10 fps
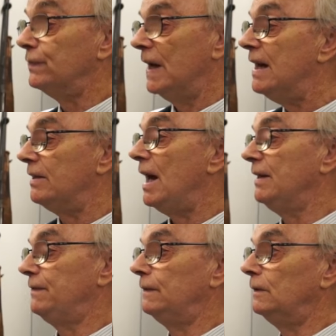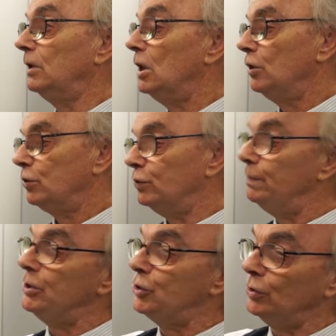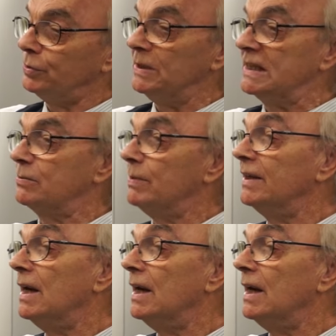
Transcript: of air rifle could be shot with one